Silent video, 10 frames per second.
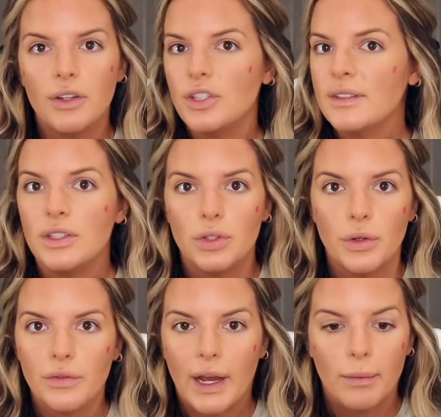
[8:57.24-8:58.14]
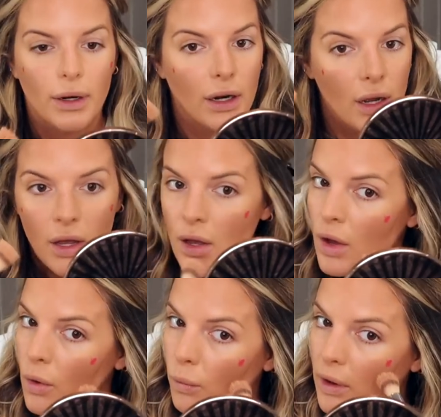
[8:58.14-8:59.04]
Just a duo fiber,
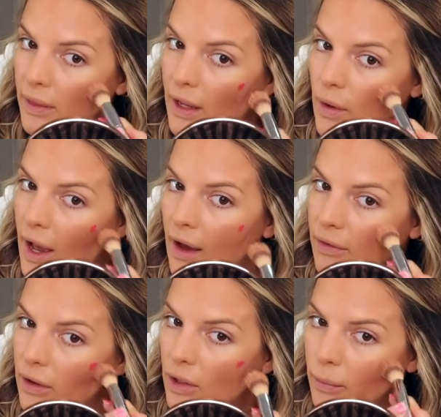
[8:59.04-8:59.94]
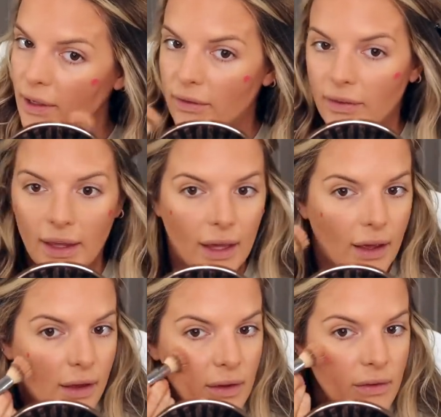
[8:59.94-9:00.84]
one that you have a little bit of
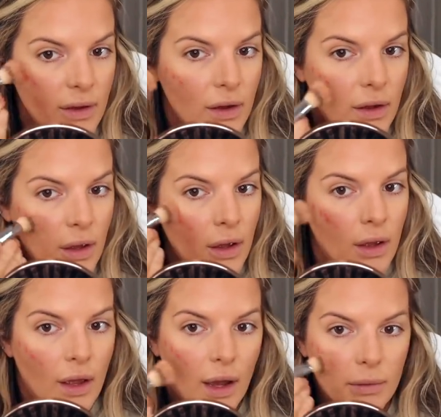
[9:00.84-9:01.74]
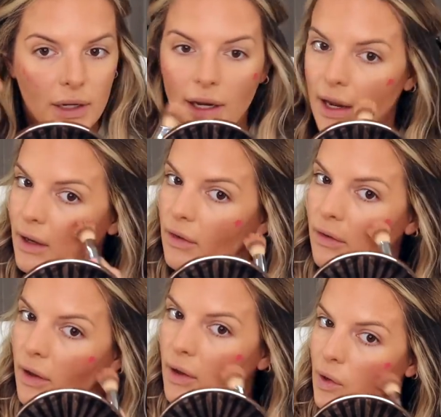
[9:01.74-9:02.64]
give. I'm gonna kind of
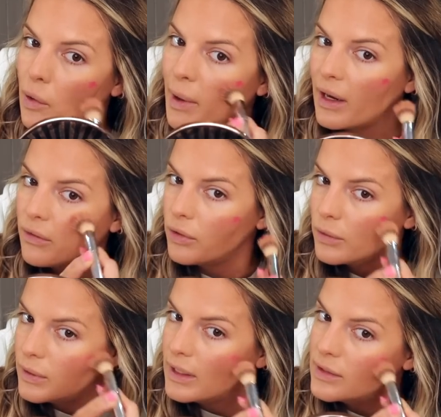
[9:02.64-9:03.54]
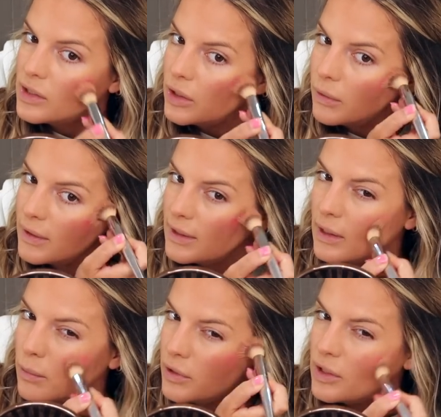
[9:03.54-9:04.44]
go back and forth with these two because I
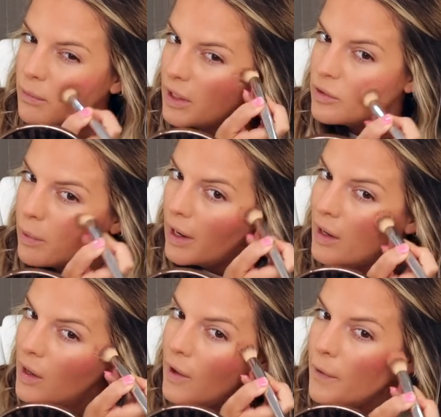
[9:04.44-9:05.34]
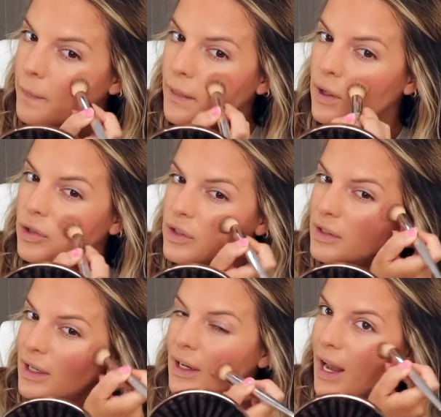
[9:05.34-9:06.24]
did put too much, but you're just
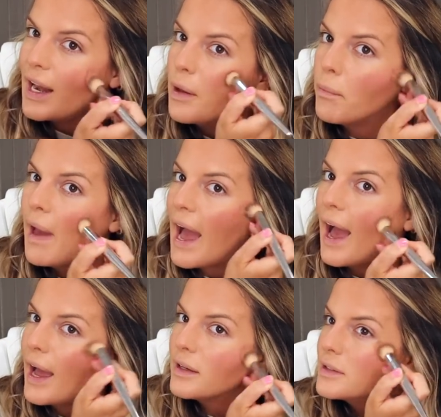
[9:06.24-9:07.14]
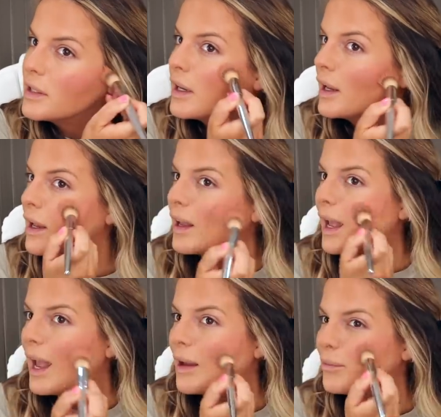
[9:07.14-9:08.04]
gonna kind of pat
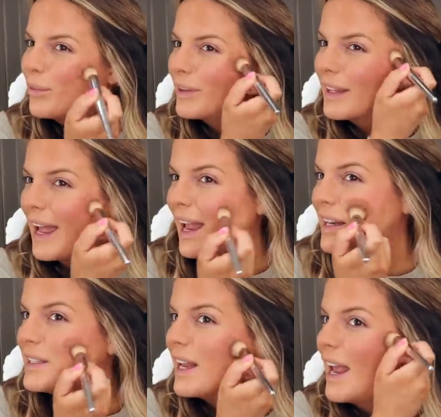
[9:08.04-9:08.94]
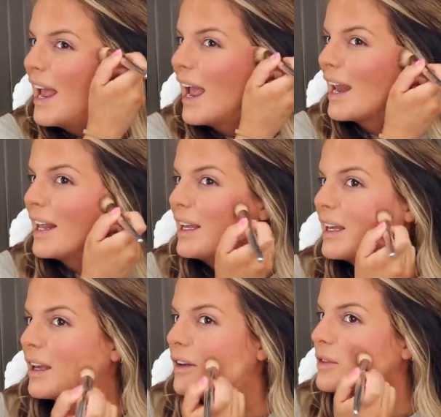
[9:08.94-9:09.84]
and blend and it
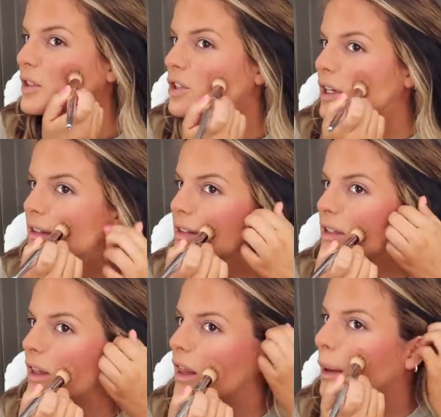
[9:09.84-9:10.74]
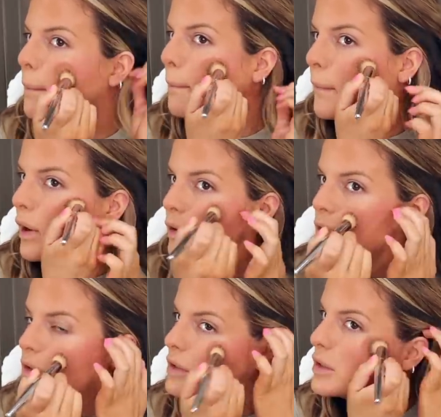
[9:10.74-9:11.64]
gives just the
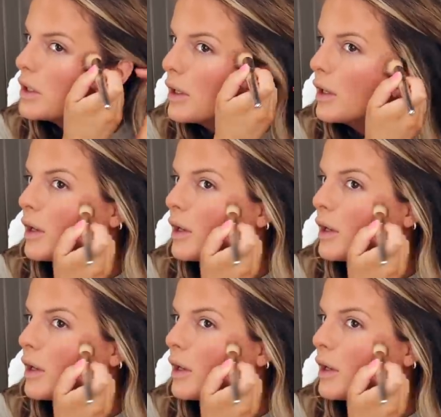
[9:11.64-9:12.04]
most